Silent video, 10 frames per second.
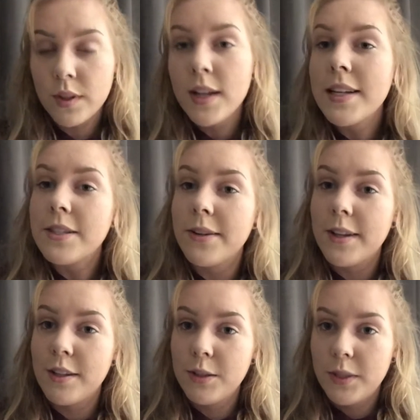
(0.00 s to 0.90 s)
So
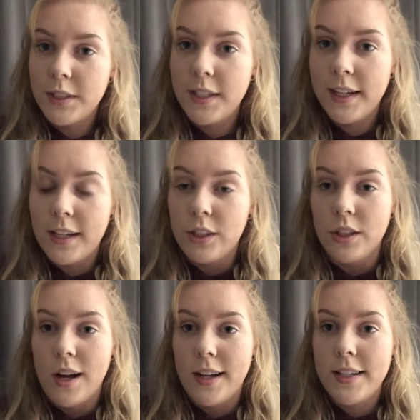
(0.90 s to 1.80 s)
another question I get a
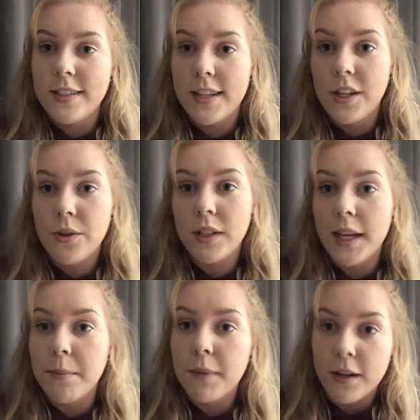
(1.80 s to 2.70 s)
lot is, can you
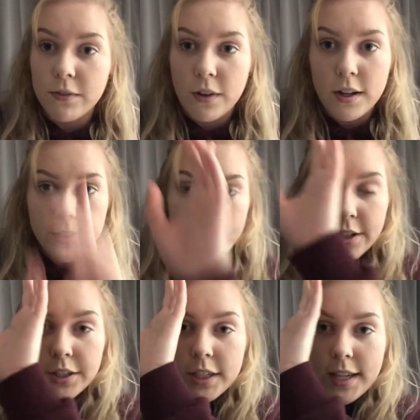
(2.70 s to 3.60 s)
claim Pennfoster
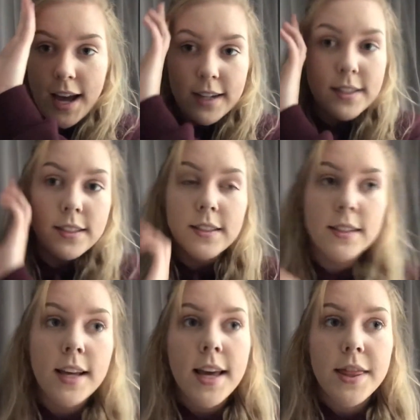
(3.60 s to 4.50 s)
on your taxes?
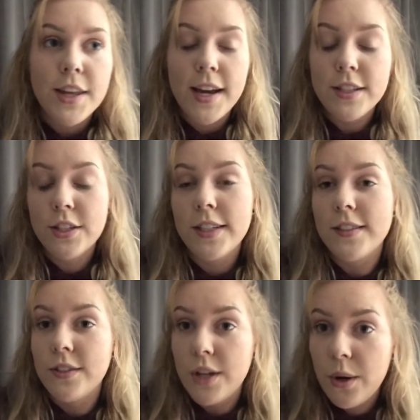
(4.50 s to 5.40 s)
The answer is
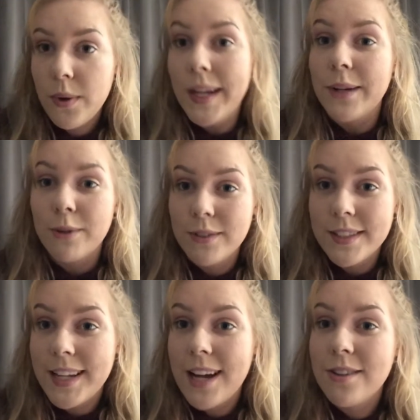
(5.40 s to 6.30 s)
no, and I wrote this
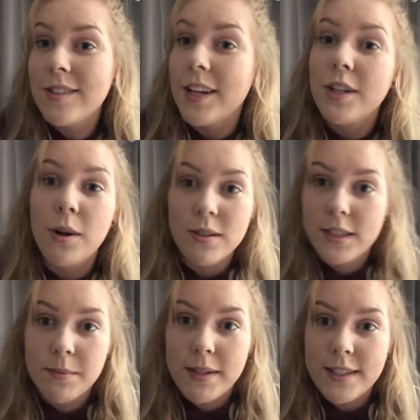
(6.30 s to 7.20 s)
down because I know I was
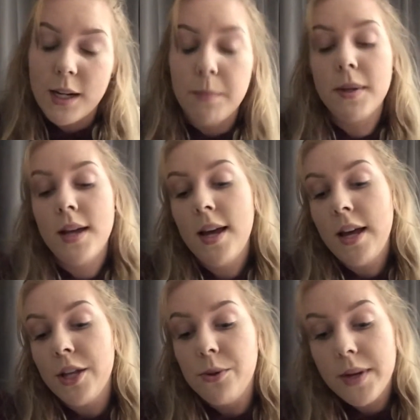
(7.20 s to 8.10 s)
going to mess it up.
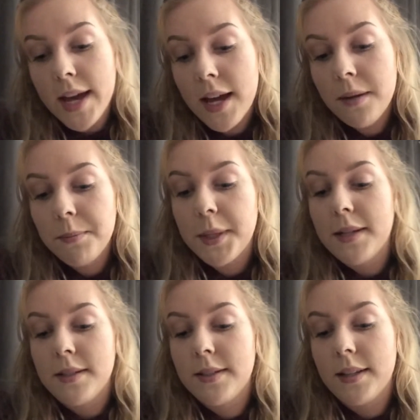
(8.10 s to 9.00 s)
You can't,
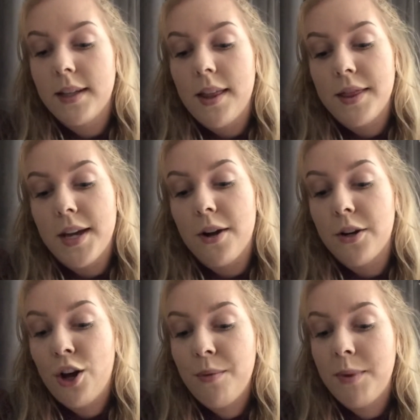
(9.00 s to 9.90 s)
because they are
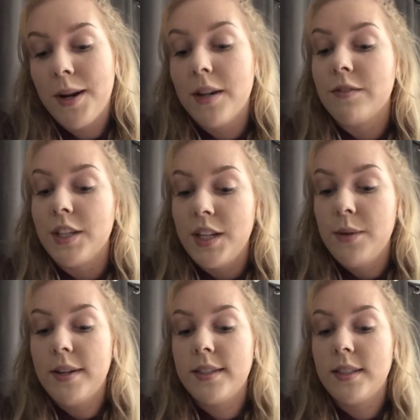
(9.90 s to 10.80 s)
not part of the
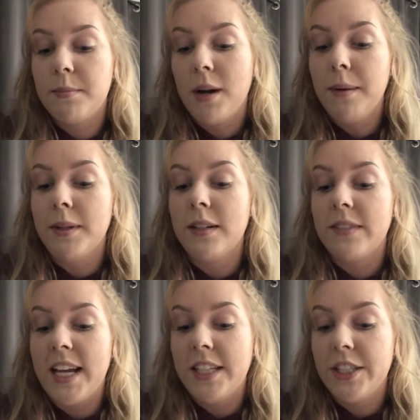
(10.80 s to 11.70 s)
U.S. Department of
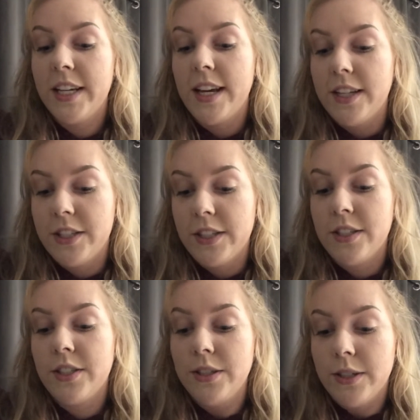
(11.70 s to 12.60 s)
Education
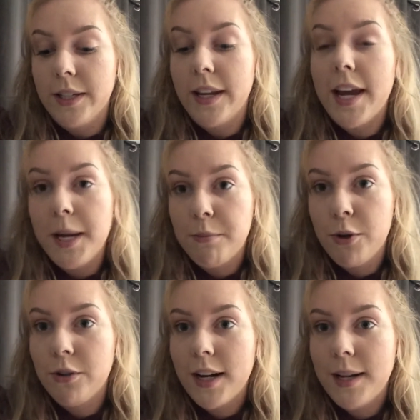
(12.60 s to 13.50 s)
student aid
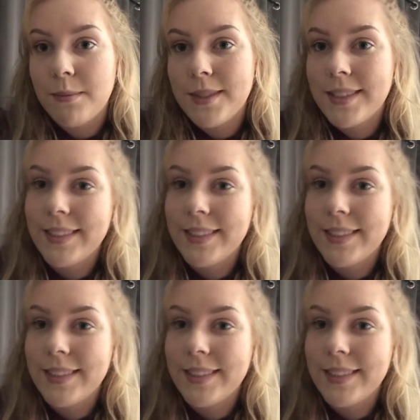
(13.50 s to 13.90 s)
programs.